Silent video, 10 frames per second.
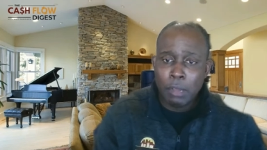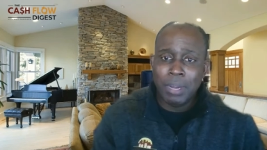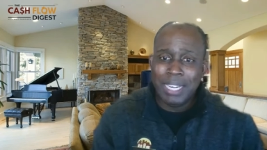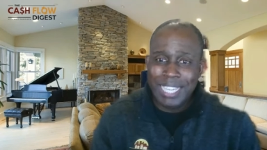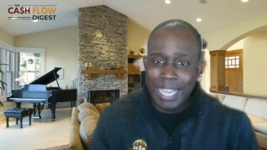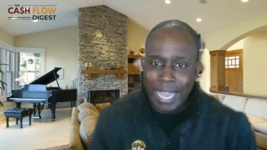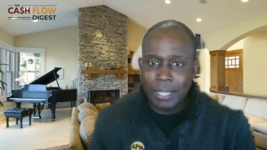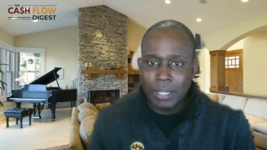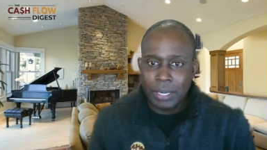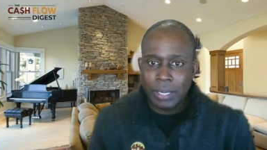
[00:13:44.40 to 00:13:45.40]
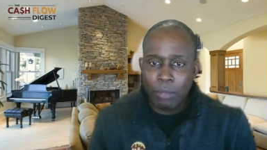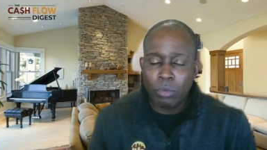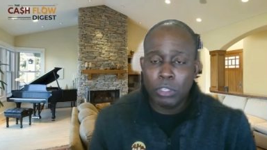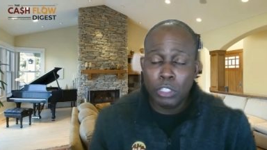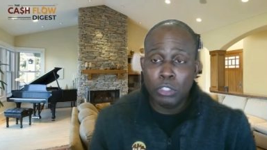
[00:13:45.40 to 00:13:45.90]
But at the end of the day,
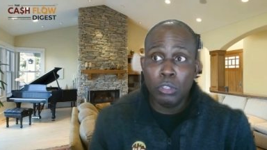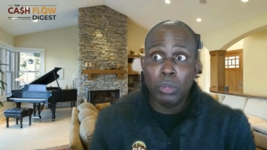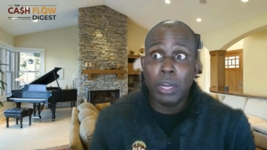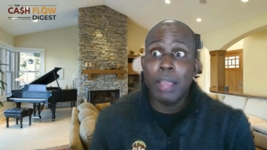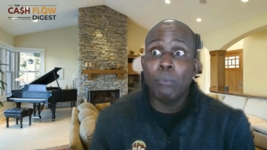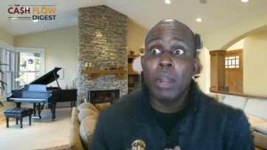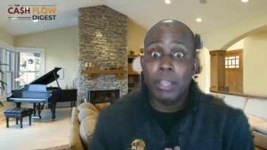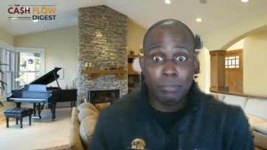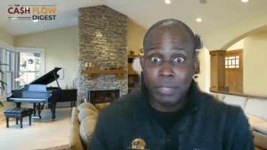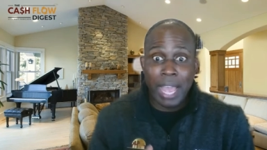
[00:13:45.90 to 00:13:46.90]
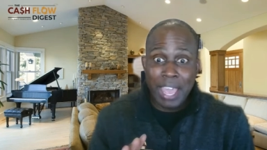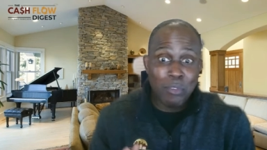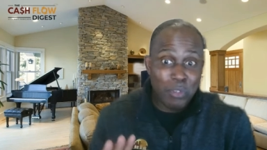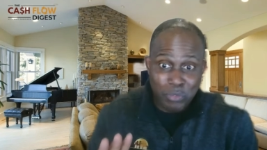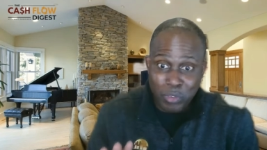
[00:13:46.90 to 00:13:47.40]
what she's doing, and I want to, I gave
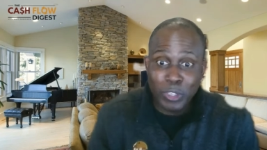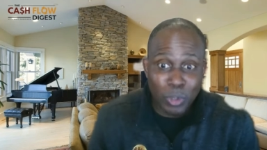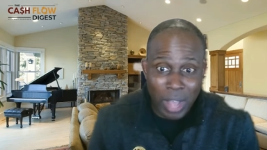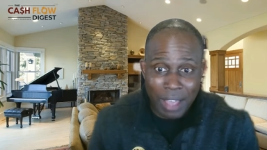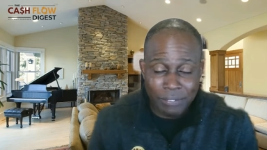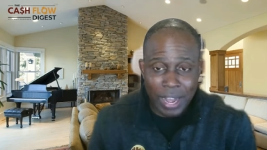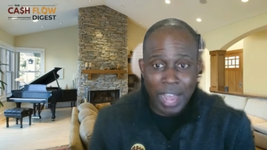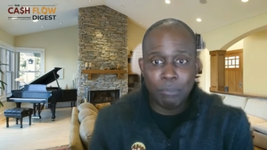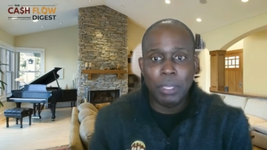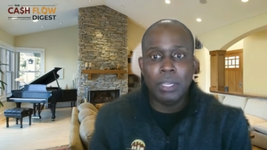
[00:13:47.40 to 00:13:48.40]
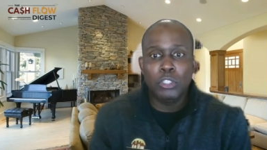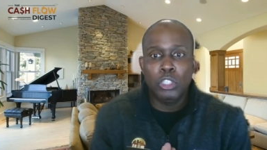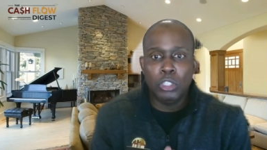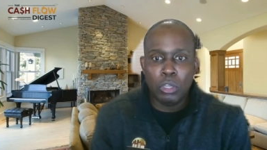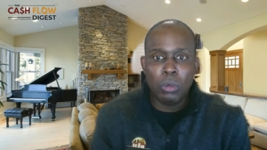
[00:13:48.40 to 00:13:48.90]
her a virtual high five because
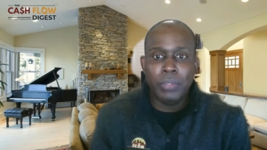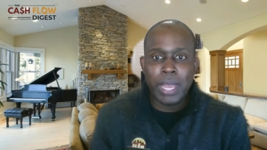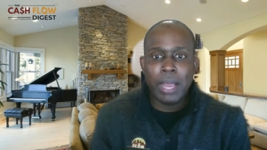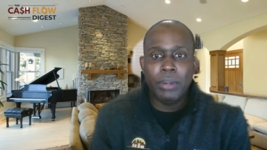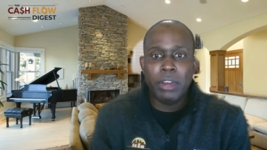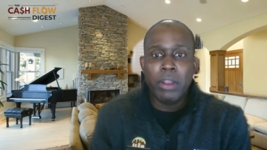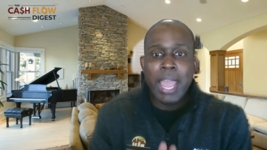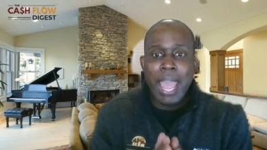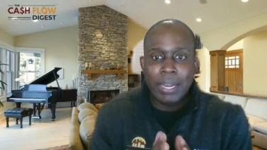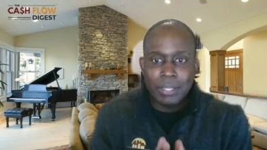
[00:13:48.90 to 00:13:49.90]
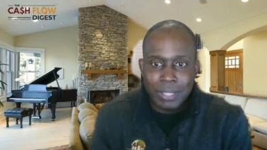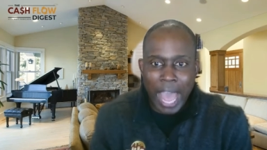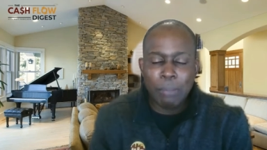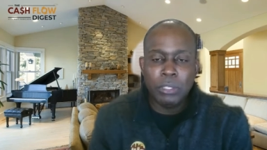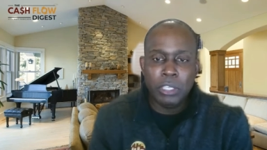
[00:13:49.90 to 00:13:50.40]
she's going down there and
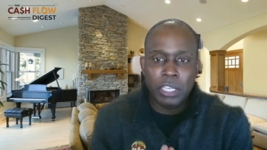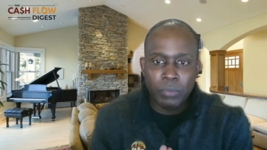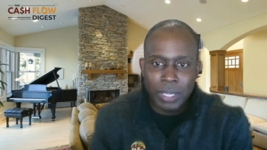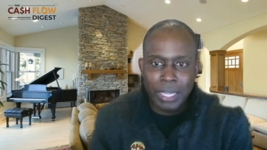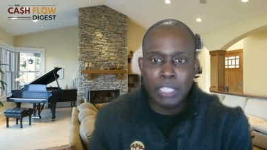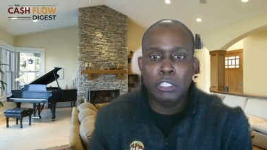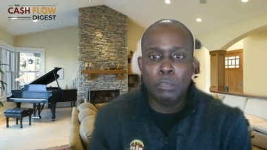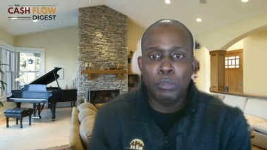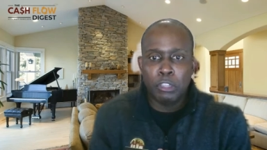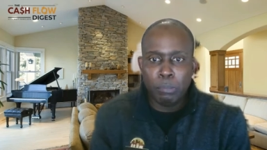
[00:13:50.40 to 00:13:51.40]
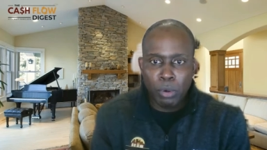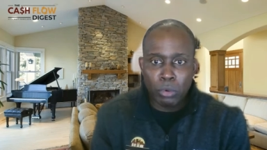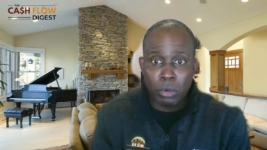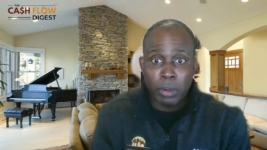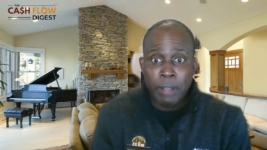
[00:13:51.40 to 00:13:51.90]
establishing a relationship with the
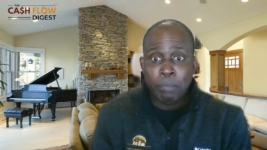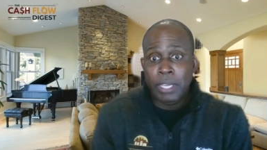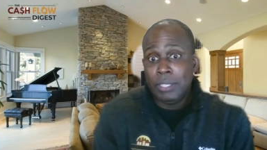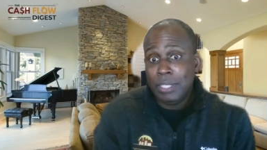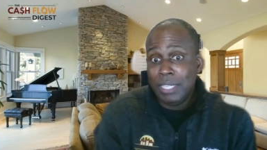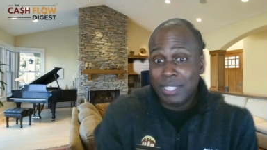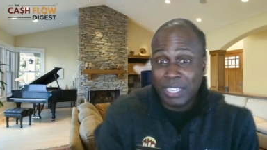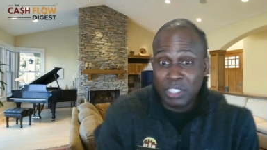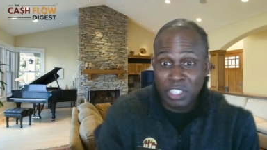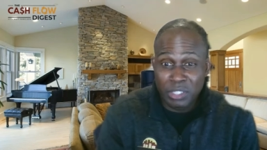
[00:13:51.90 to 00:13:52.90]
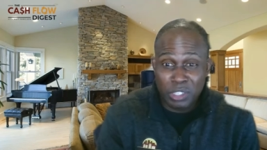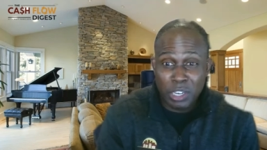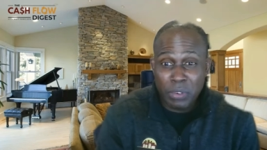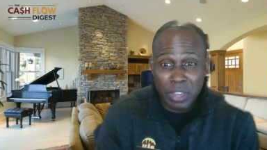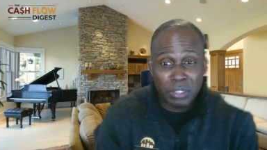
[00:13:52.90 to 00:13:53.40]
broker. He sees that she's
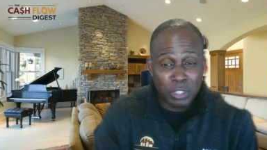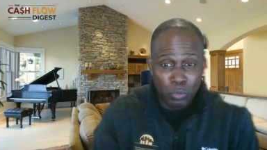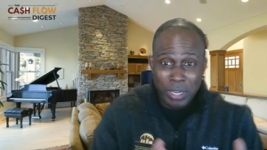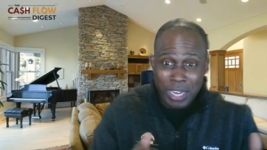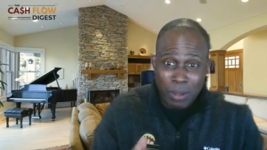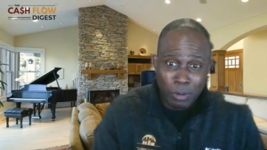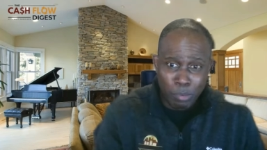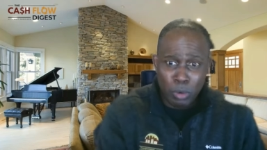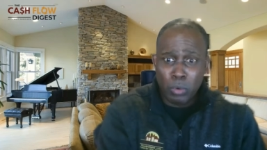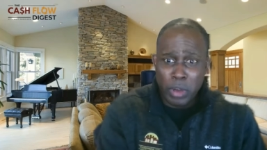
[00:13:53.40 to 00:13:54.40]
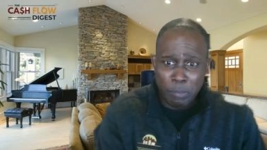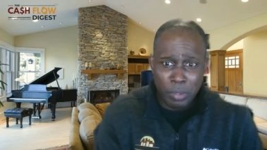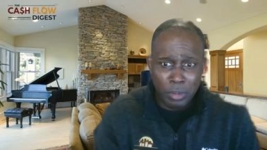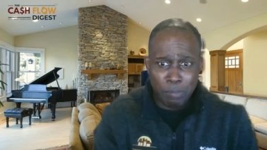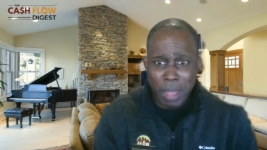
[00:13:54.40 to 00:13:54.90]
serious. She went down with a broker
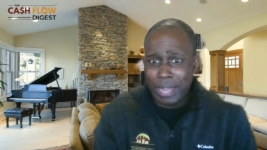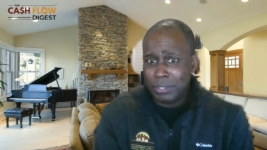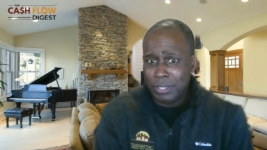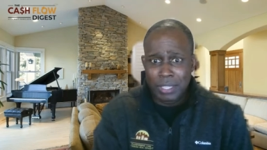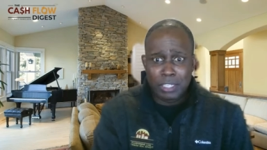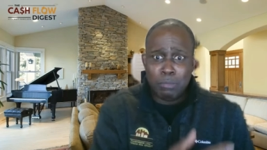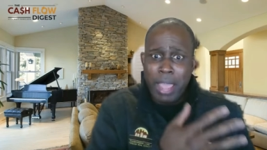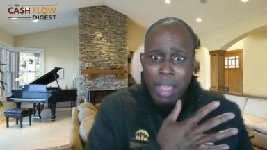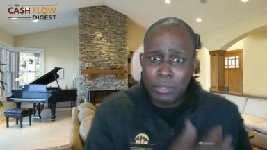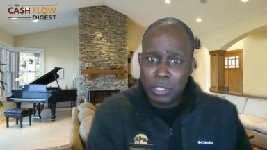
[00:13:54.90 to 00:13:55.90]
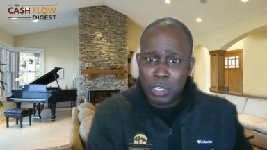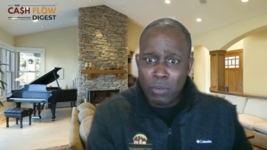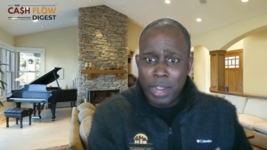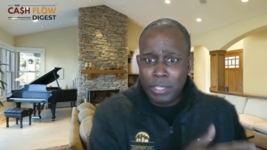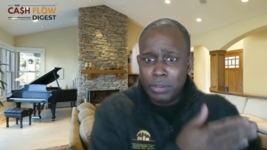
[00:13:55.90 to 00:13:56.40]
credibility package. Say, this is my acquisition
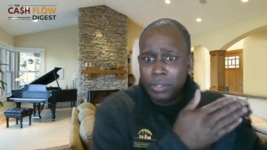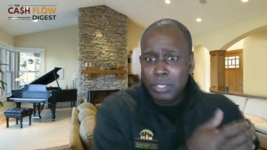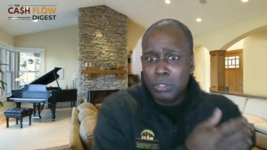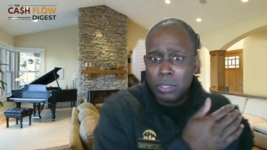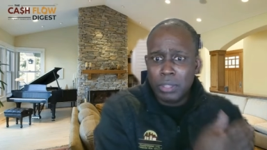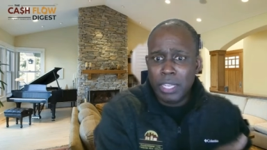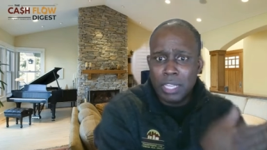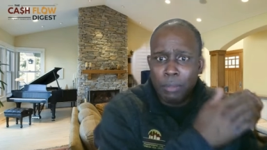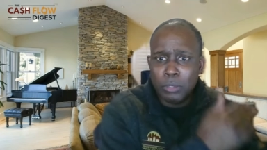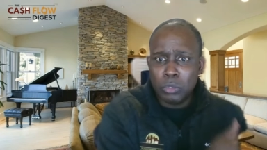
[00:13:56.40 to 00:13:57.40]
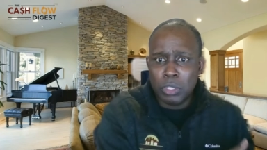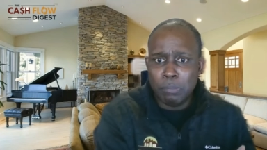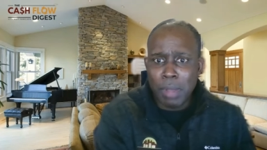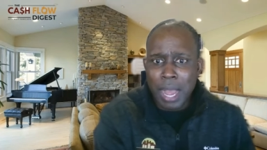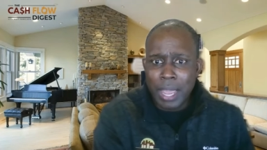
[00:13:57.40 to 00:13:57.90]
criteria. These are the things that I'm interested in
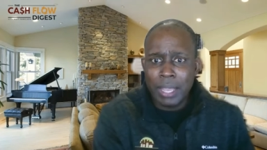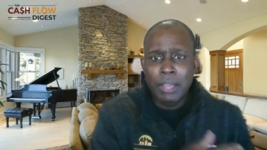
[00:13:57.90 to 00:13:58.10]
buying.